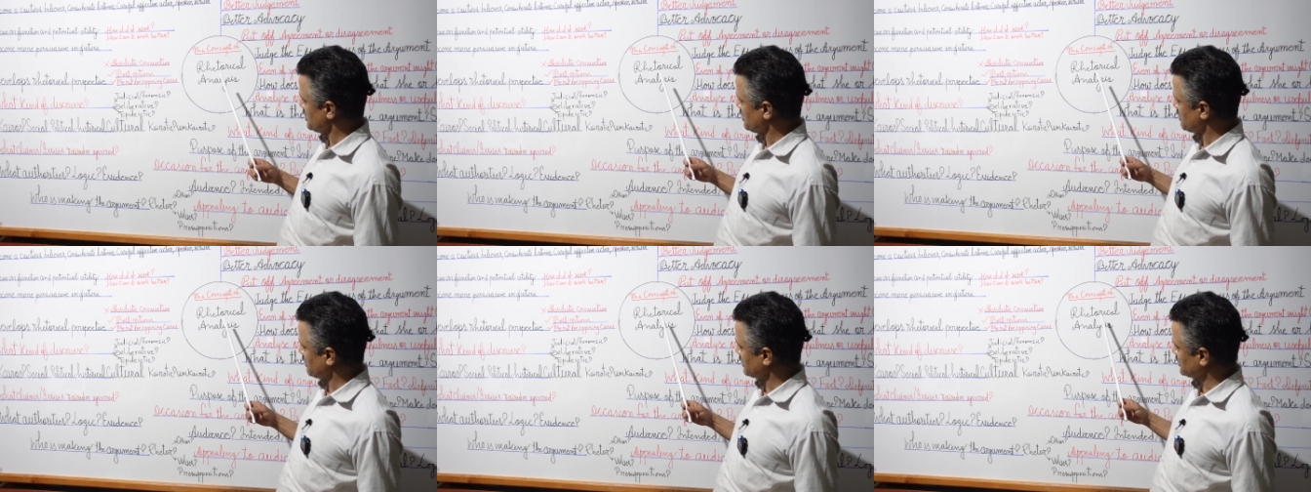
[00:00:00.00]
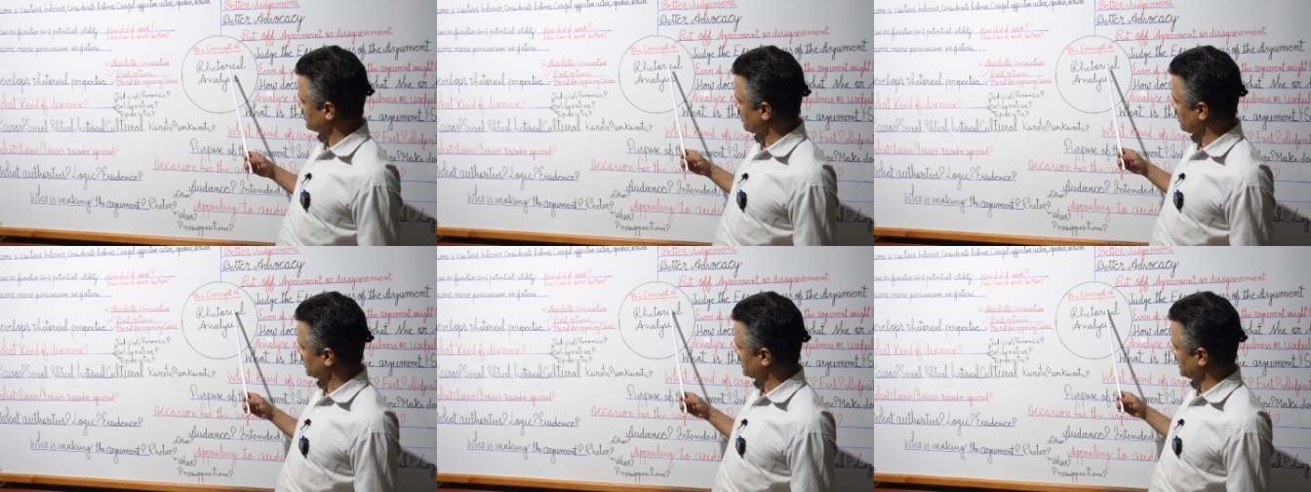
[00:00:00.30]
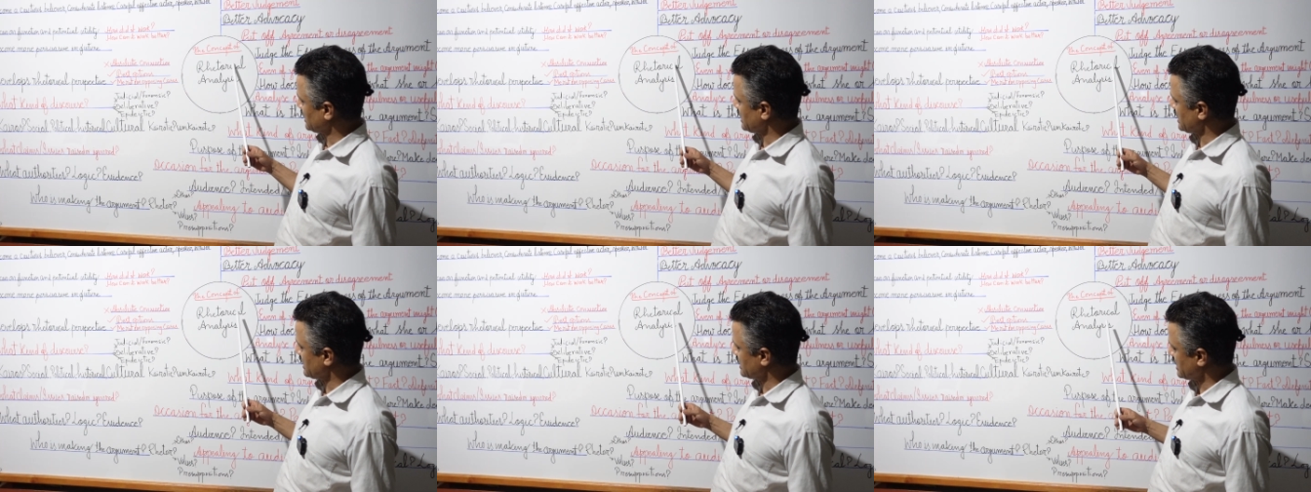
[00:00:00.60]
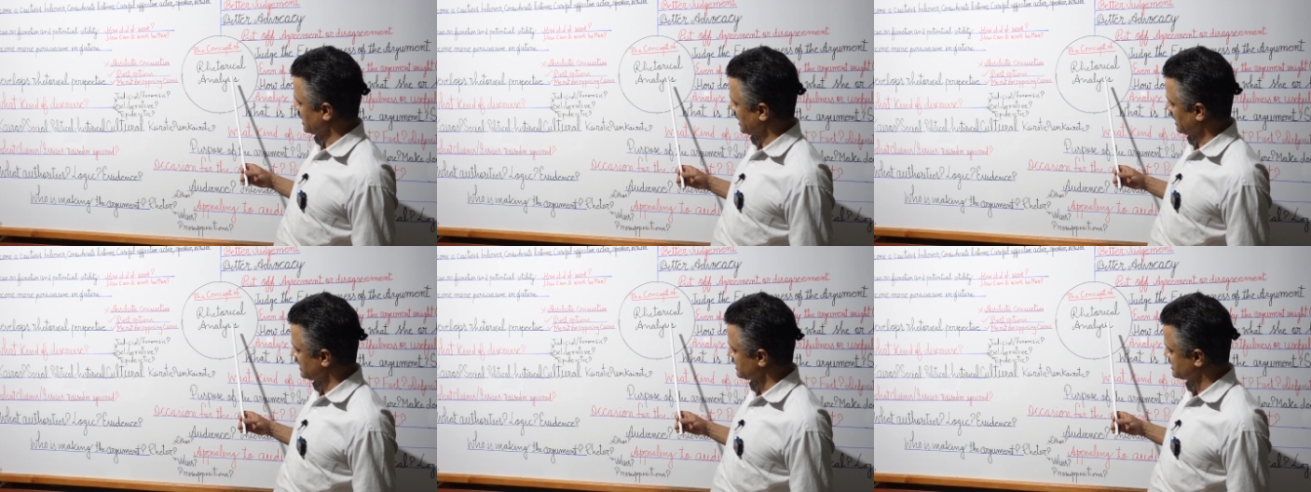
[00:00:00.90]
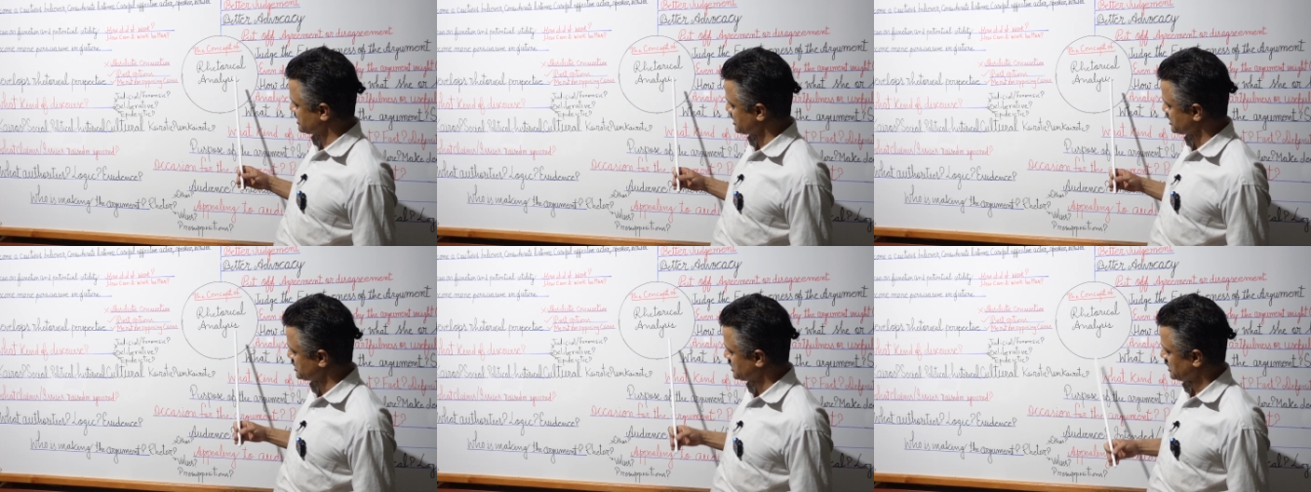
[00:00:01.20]
rhetorical
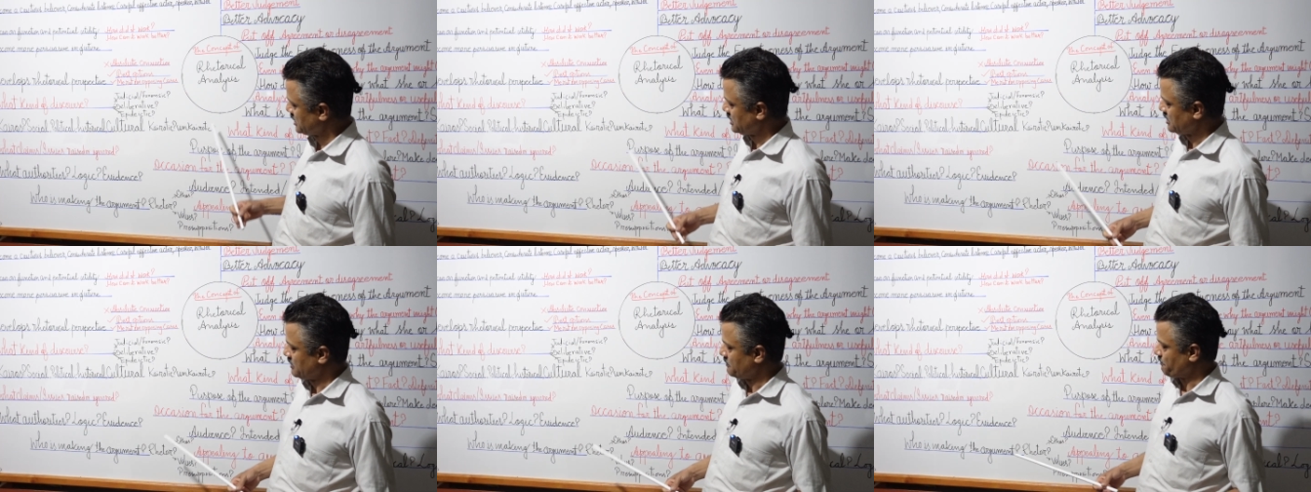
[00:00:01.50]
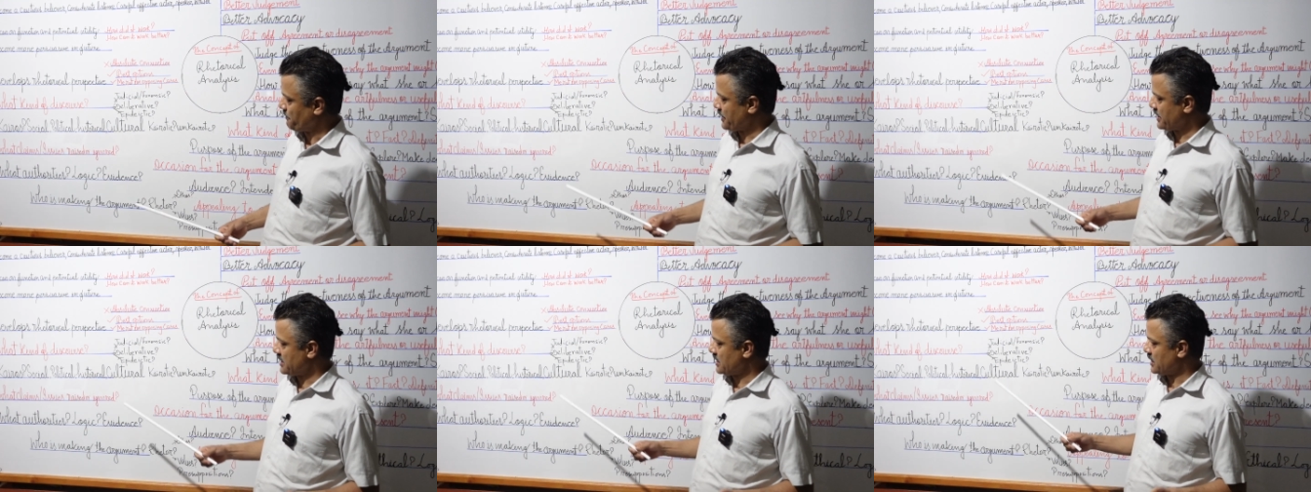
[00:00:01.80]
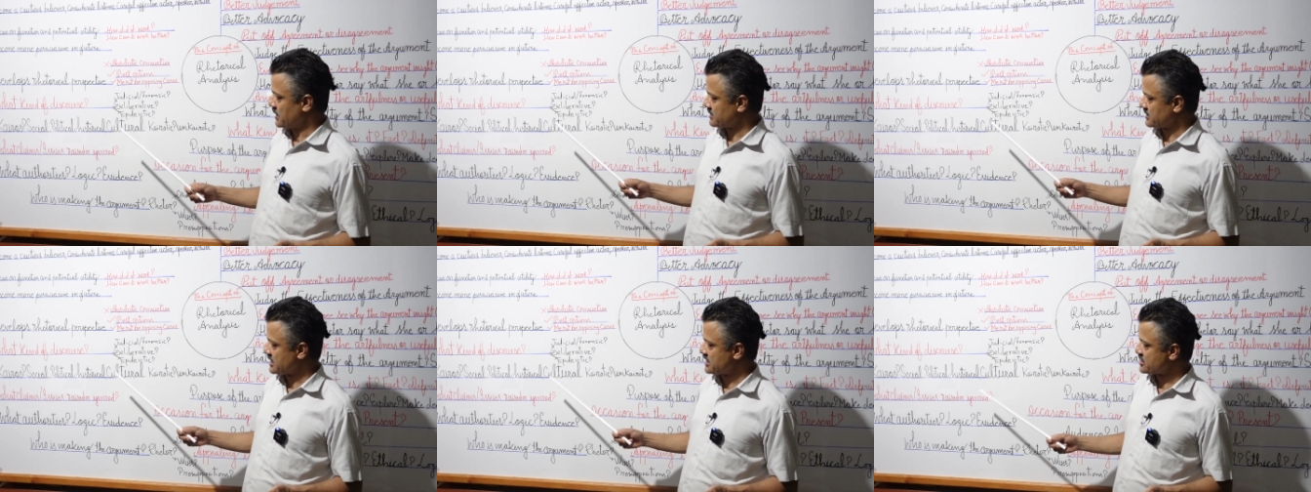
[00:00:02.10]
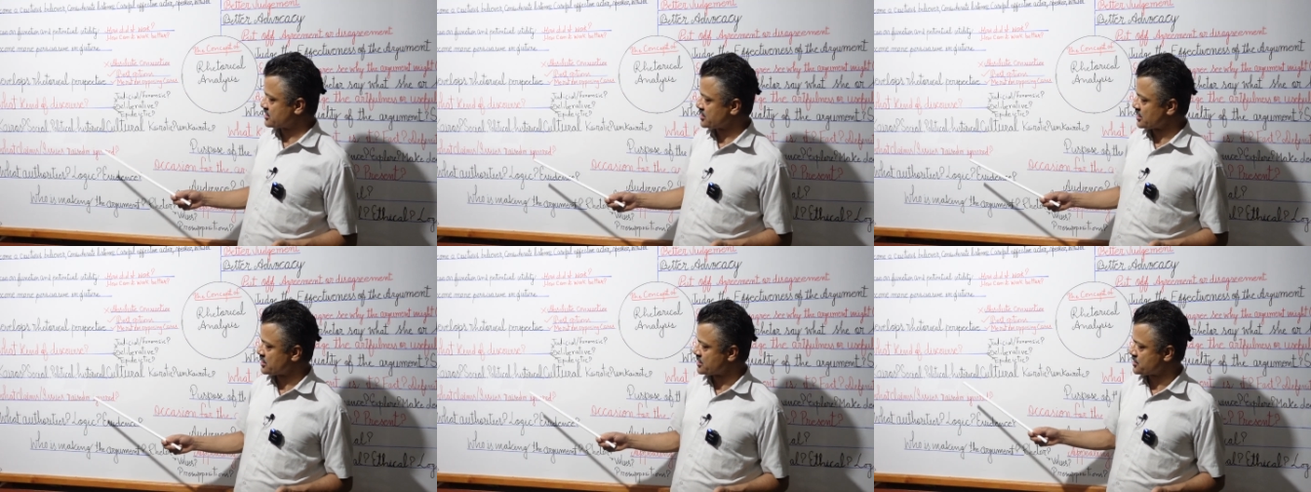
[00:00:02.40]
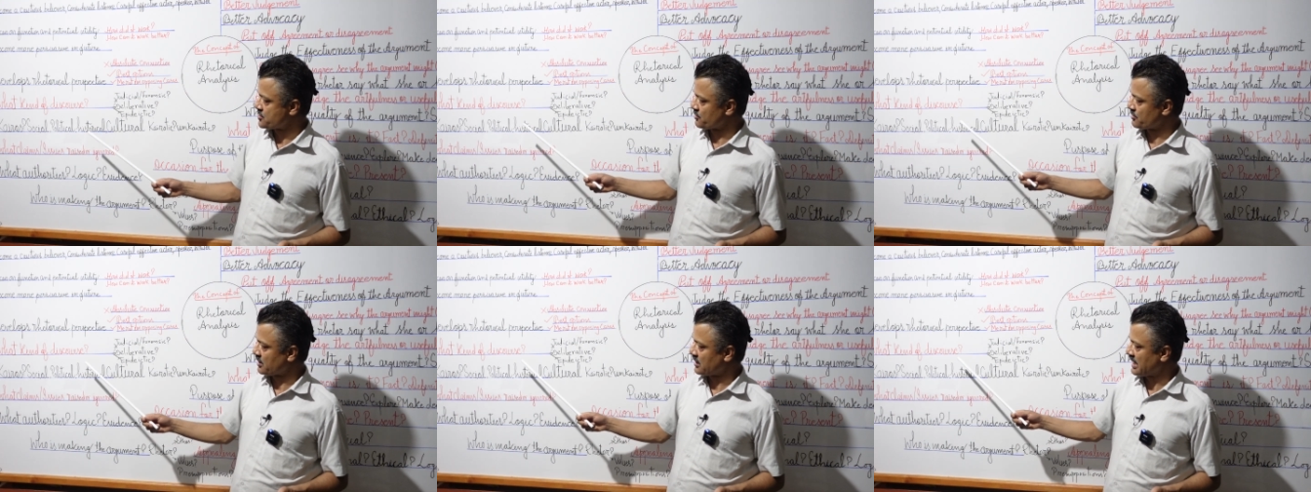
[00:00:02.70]
analysis, pay attention
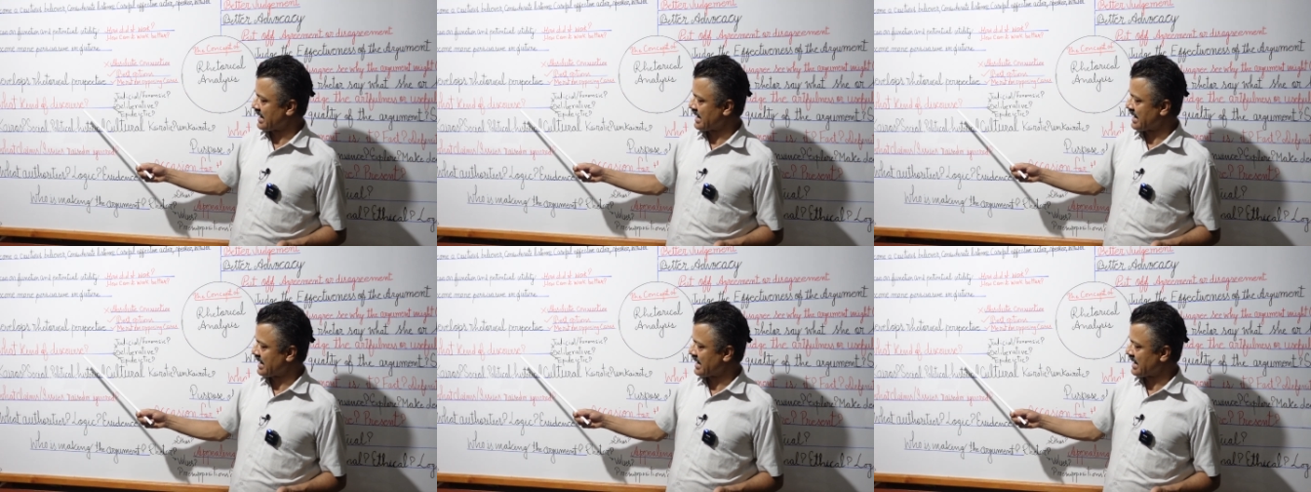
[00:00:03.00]
to the